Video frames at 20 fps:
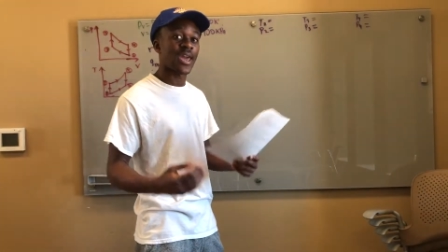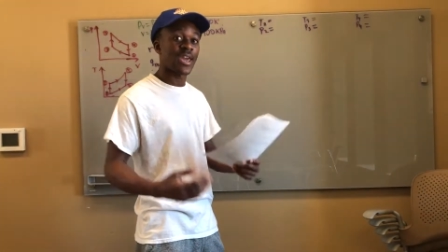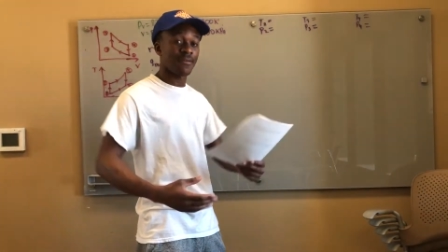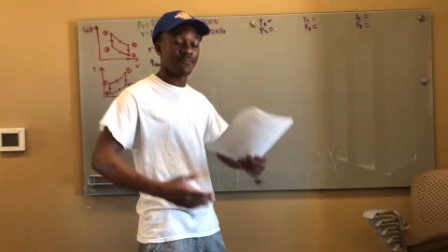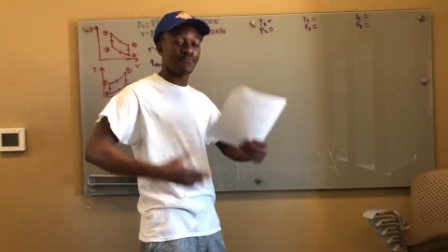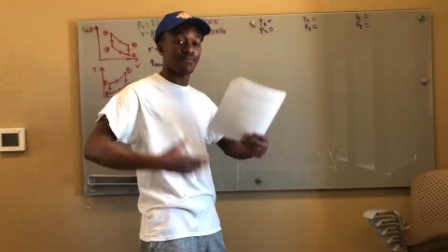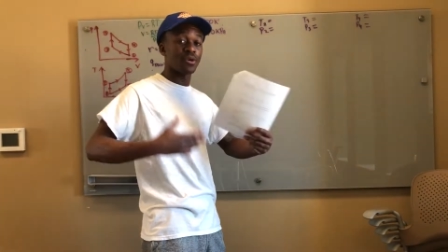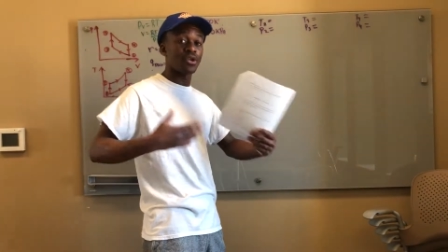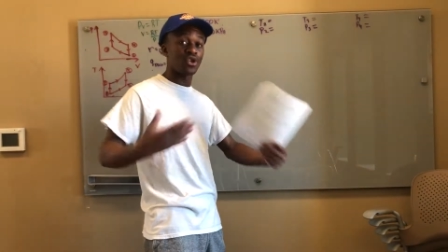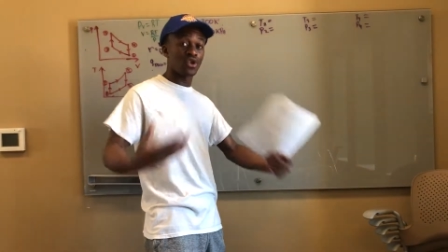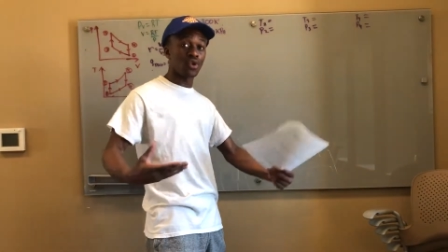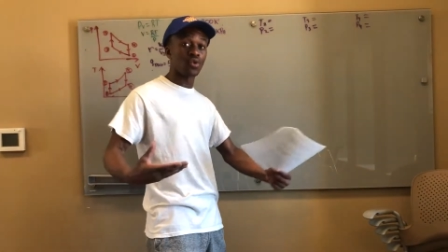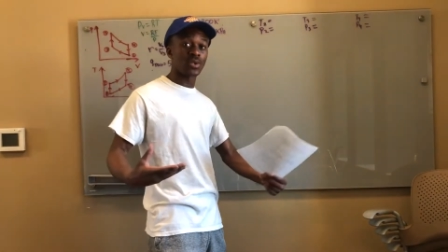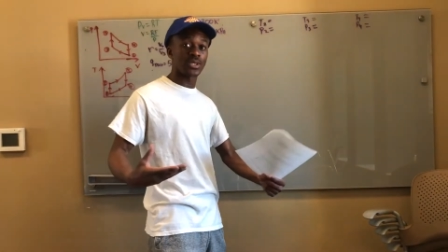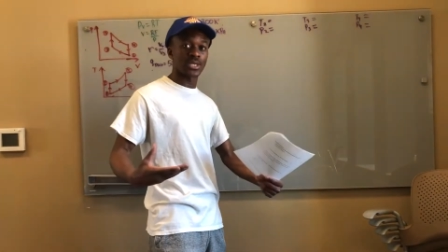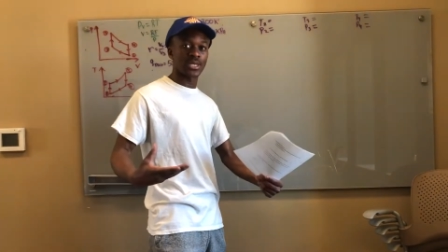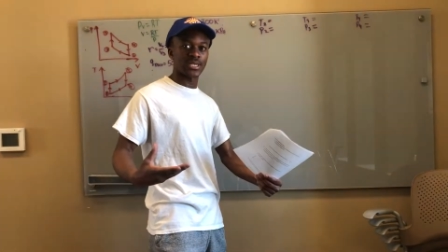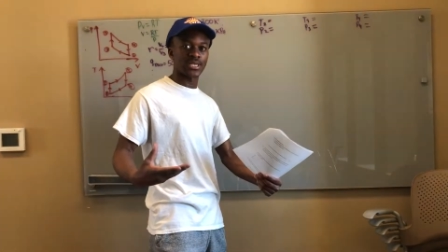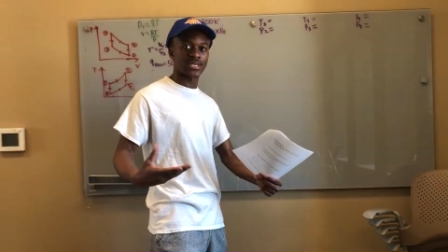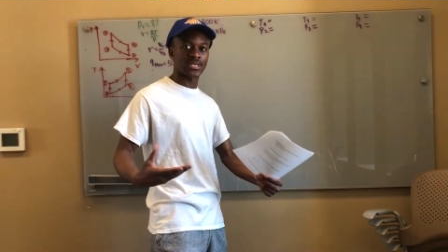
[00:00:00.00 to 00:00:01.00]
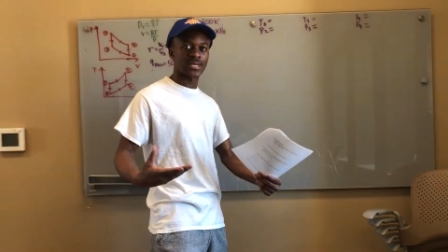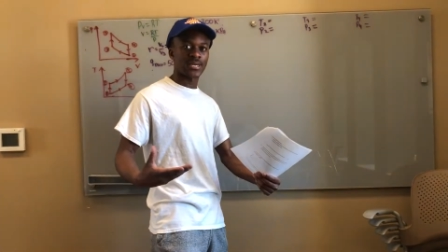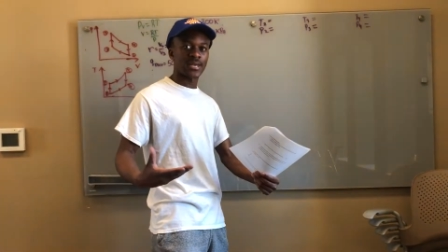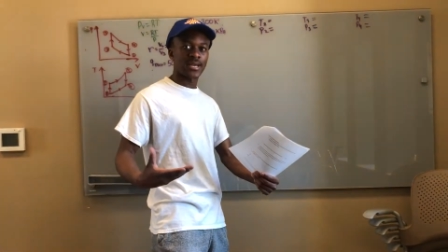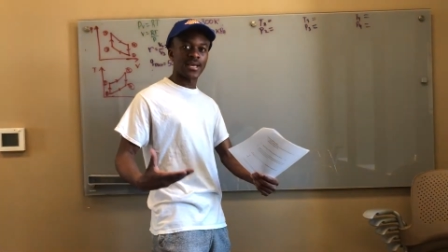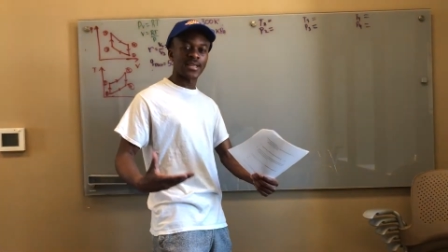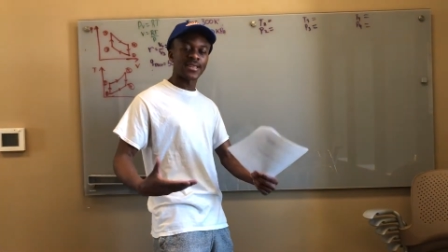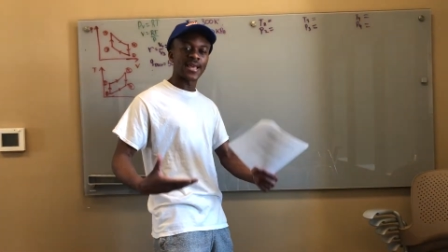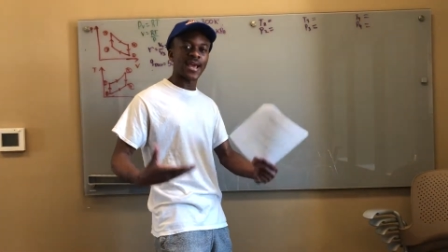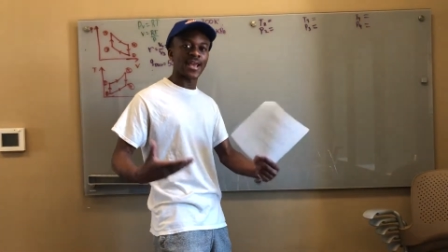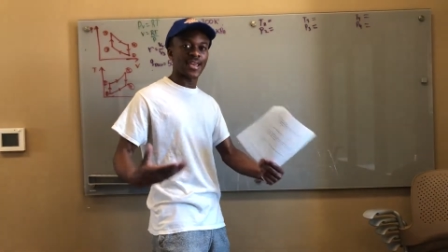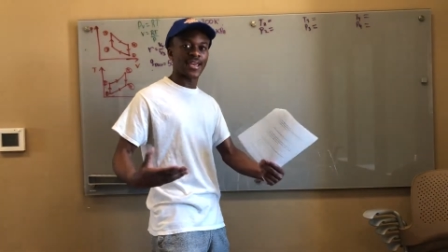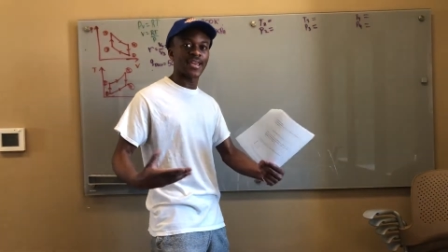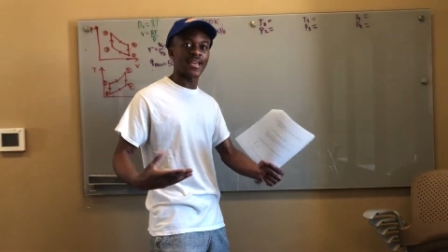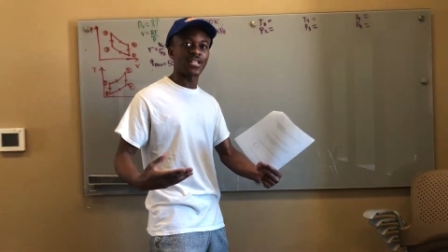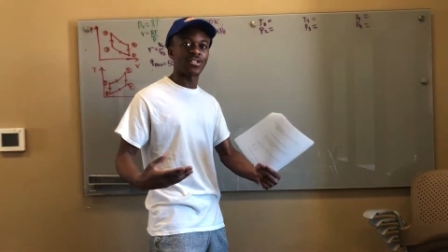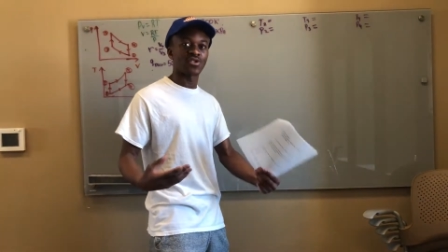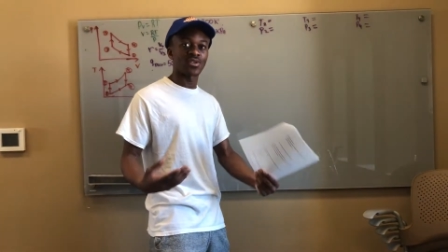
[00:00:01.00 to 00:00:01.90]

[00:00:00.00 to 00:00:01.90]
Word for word: It produces that heat.